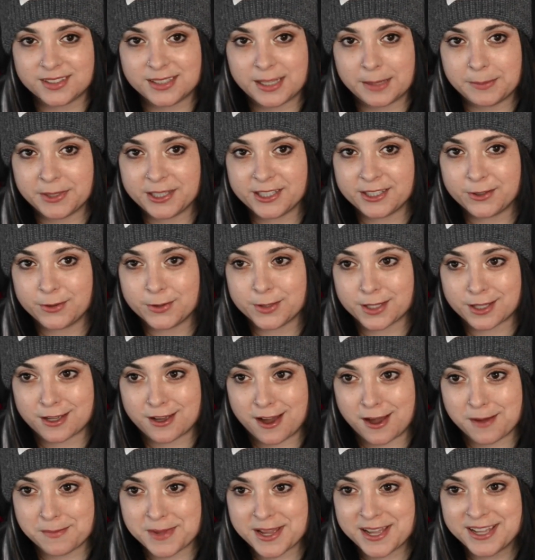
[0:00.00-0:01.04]
Let me know in the
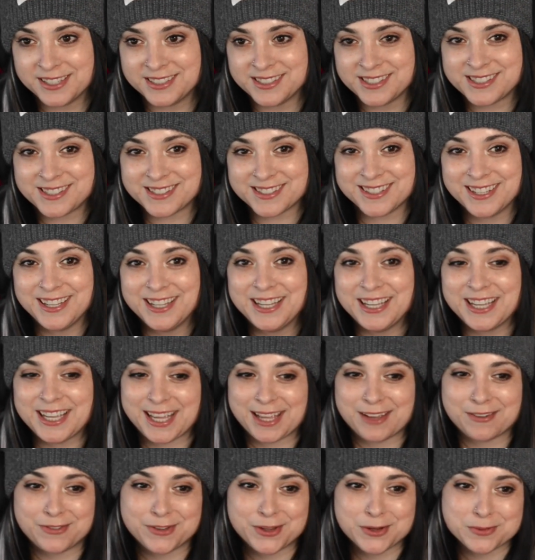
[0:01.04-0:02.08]
comments
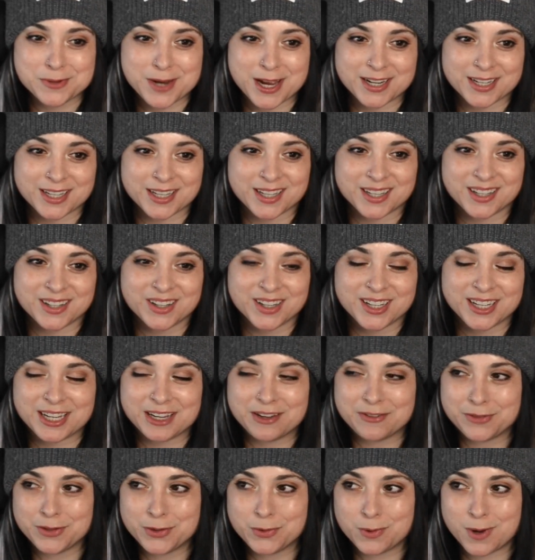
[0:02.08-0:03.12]
if you read it,
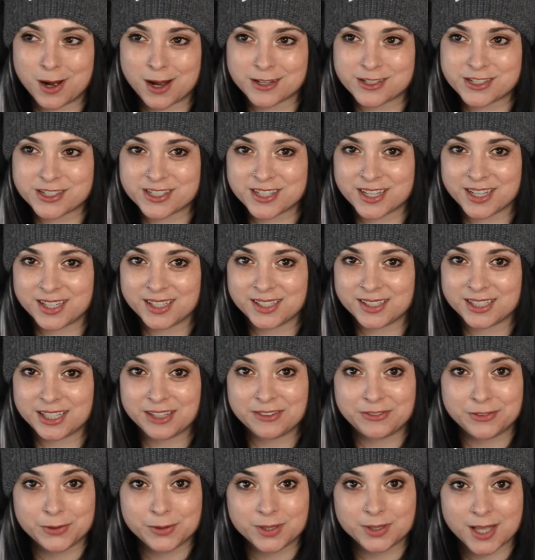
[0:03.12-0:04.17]
if you watched it,
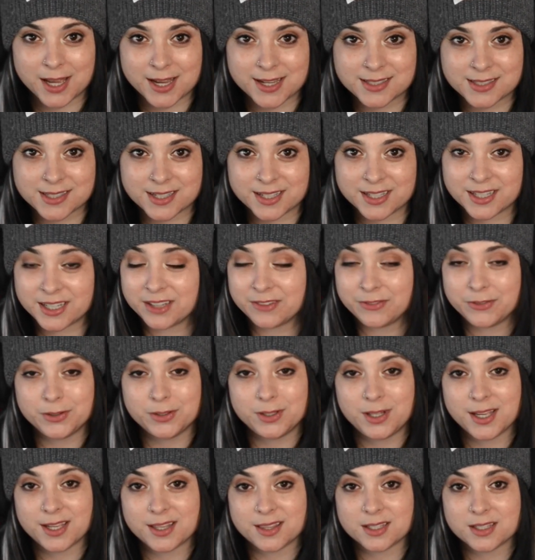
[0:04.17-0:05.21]
if you liked it, if you
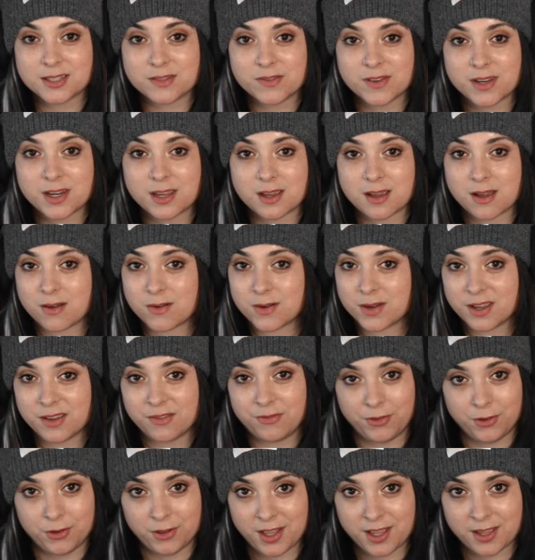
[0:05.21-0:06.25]
like this video,
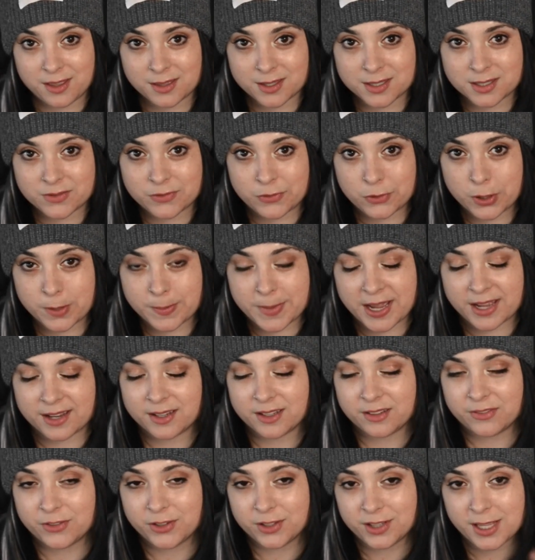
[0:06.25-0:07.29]
if you like this format,
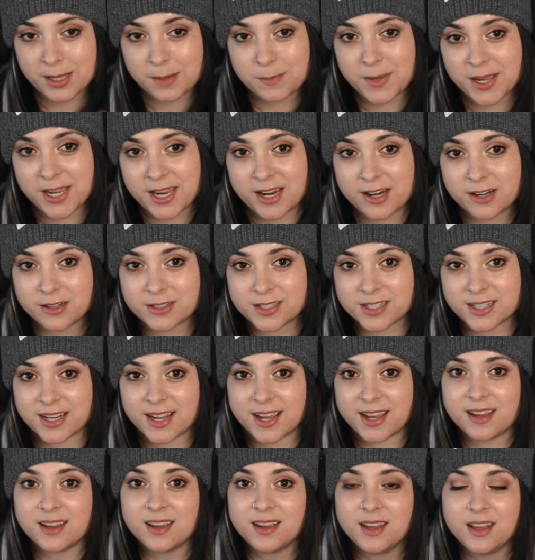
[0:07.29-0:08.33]
if you like my hair
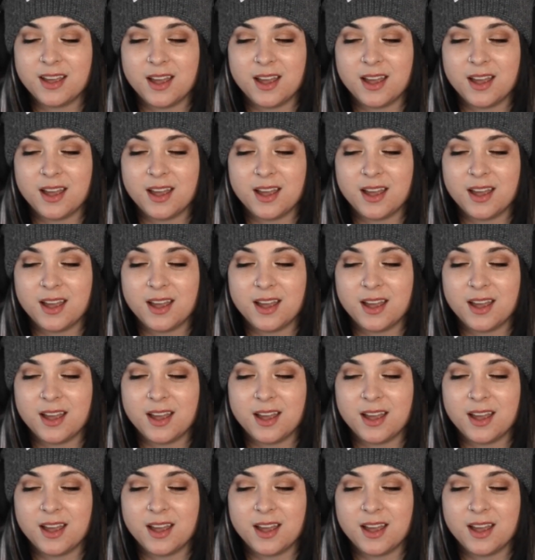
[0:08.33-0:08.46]
today.